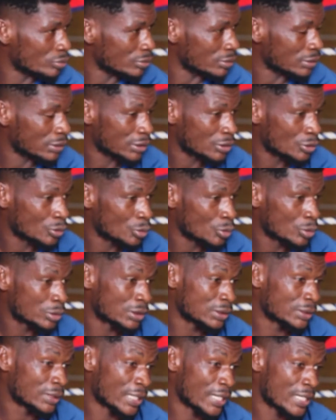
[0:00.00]
or you know,
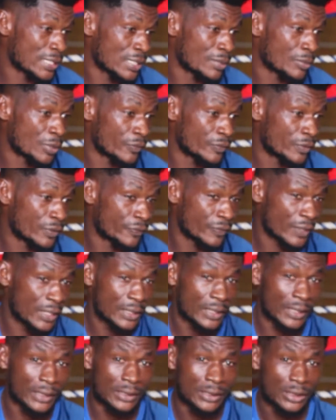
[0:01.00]
there are some of the fight
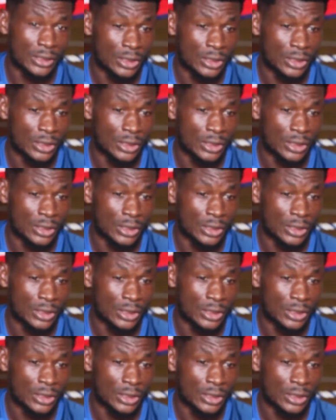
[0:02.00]
that